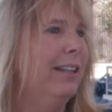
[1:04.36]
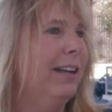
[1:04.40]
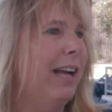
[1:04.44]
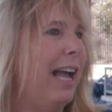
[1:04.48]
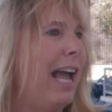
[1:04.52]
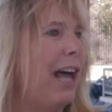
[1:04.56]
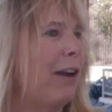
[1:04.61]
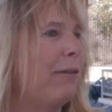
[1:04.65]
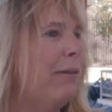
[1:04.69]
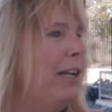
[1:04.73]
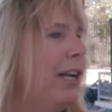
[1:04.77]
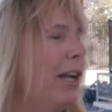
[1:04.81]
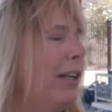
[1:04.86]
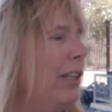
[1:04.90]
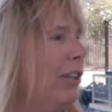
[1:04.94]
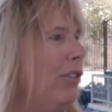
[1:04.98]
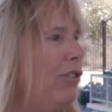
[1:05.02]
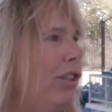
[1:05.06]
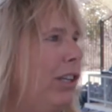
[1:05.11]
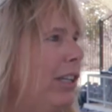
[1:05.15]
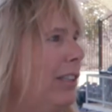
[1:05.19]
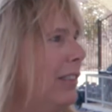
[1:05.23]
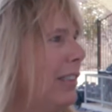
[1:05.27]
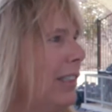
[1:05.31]
how do we know that
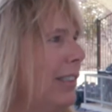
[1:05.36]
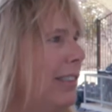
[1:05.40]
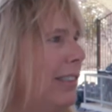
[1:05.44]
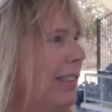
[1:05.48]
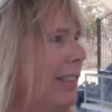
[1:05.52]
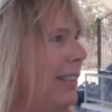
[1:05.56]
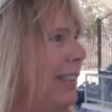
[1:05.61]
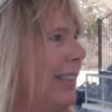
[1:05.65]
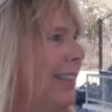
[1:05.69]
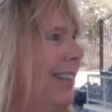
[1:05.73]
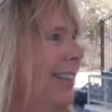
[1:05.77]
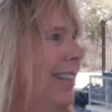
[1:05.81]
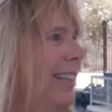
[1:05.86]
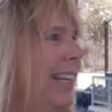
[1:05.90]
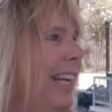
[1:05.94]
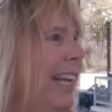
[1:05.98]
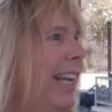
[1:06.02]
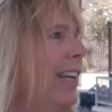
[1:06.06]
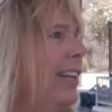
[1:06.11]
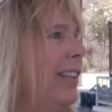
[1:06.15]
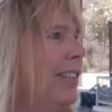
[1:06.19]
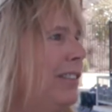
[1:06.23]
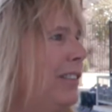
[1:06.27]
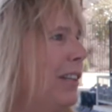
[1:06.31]
Jesus
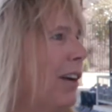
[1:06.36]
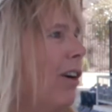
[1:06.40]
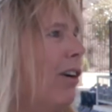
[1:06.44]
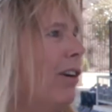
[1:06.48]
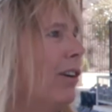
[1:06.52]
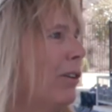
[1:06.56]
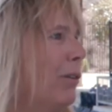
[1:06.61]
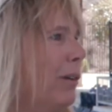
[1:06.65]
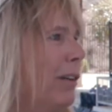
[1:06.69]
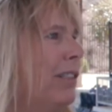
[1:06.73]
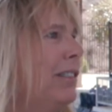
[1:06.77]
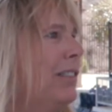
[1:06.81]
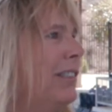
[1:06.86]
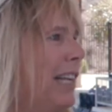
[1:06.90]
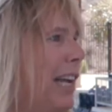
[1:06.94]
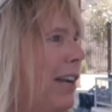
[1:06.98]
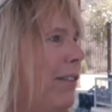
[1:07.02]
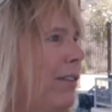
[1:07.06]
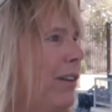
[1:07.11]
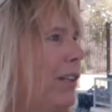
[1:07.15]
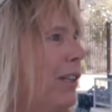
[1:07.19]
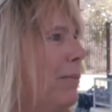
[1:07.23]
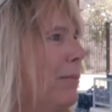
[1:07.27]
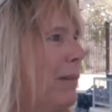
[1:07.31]
is our Lord and
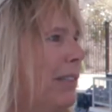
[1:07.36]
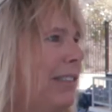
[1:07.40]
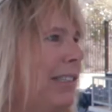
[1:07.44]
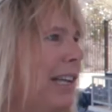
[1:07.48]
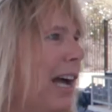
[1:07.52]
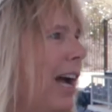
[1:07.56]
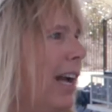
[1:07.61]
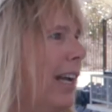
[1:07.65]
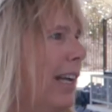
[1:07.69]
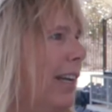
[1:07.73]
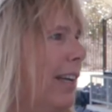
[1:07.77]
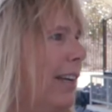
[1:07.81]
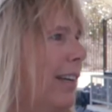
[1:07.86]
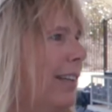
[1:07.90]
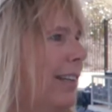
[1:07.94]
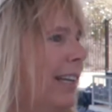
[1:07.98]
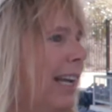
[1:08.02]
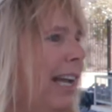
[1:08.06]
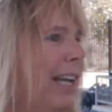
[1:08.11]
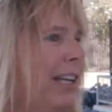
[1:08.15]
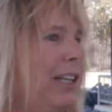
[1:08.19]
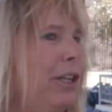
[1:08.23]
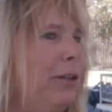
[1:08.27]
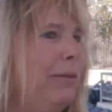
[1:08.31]
Savior and the Messiah
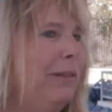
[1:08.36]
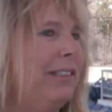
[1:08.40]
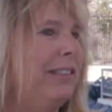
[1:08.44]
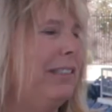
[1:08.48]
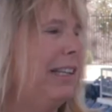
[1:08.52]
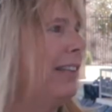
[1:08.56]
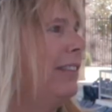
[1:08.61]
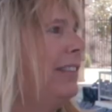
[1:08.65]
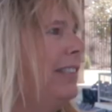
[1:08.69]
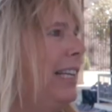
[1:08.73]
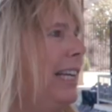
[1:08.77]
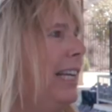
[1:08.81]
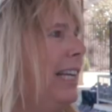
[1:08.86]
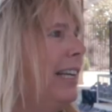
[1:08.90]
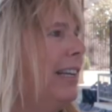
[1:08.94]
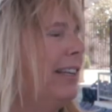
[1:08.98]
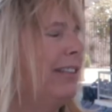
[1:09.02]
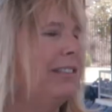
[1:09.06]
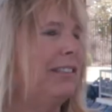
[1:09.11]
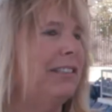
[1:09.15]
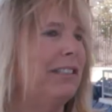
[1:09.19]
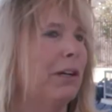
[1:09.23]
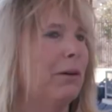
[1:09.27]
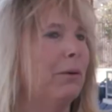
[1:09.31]
and who he says he
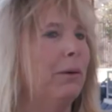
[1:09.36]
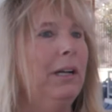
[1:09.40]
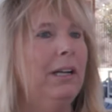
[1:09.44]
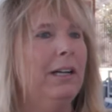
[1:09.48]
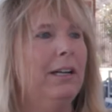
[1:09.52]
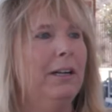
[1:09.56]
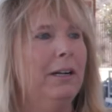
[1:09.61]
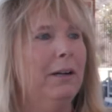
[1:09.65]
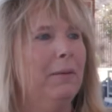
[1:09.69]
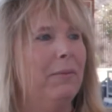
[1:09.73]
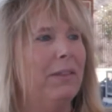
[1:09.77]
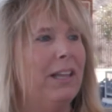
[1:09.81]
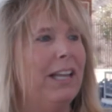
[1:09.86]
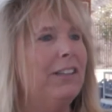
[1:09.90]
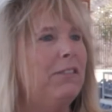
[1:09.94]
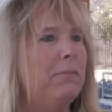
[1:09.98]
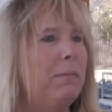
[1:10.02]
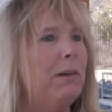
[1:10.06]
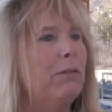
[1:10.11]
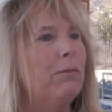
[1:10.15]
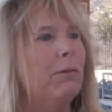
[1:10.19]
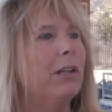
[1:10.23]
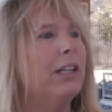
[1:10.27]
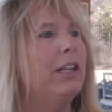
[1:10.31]
is? So it's
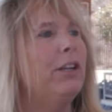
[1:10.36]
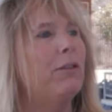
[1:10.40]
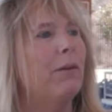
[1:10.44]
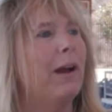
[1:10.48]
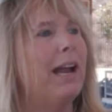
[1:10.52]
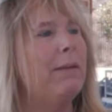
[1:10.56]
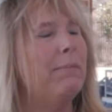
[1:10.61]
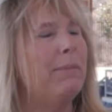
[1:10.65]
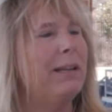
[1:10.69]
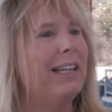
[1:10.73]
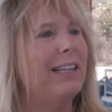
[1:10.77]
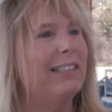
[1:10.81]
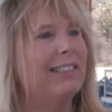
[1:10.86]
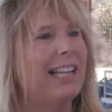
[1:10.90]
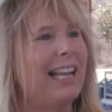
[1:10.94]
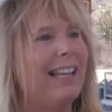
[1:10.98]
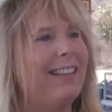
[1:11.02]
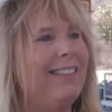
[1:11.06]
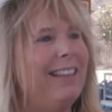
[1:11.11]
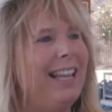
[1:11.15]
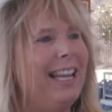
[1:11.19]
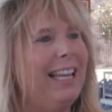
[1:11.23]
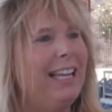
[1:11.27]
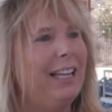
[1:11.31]
been really great because I
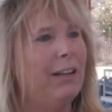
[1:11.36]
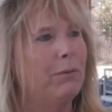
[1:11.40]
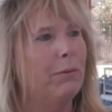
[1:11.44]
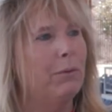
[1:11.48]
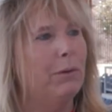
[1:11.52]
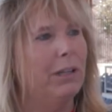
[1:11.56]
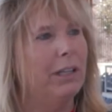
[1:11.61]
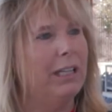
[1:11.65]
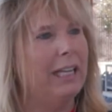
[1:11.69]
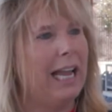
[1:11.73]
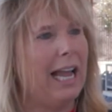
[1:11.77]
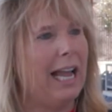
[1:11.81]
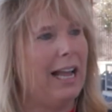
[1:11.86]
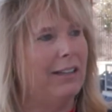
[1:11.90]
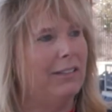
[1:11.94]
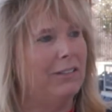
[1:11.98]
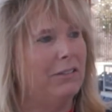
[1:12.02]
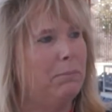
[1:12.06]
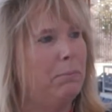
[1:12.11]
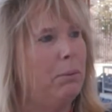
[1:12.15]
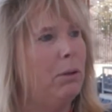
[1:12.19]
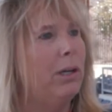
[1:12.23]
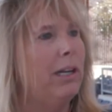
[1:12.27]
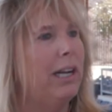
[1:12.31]
think it really
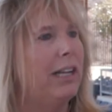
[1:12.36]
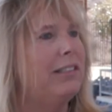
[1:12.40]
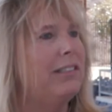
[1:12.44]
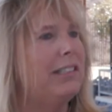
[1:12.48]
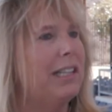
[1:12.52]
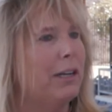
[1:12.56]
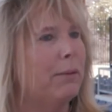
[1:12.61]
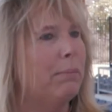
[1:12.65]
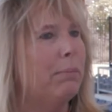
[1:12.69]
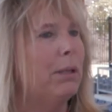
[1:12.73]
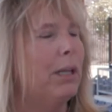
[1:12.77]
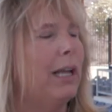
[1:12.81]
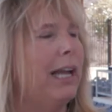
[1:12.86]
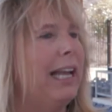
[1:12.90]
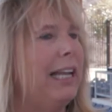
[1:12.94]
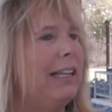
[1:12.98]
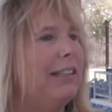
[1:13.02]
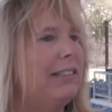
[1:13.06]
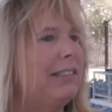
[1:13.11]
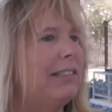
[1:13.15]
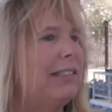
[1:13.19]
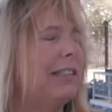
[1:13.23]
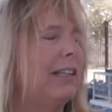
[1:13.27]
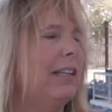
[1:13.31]
has put us in a
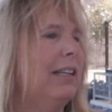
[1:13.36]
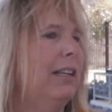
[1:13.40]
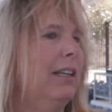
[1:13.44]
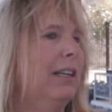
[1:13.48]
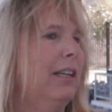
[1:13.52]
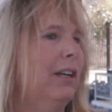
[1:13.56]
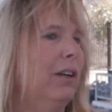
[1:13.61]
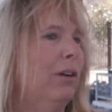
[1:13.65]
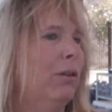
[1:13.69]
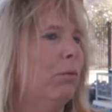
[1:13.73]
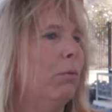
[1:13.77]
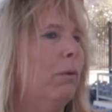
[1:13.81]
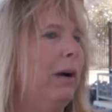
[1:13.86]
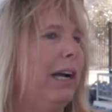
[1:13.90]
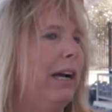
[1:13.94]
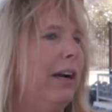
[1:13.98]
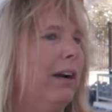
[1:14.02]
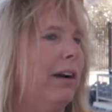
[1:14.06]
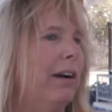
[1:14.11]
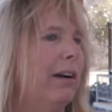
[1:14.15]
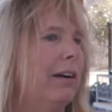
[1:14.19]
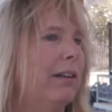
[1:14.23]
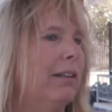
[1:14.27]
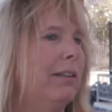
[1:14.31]
place
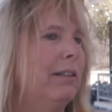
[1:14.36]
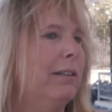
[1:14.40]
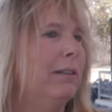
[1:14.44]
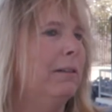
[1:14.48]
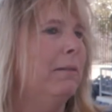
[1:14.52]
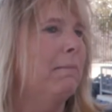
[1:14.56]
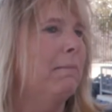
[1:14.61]
where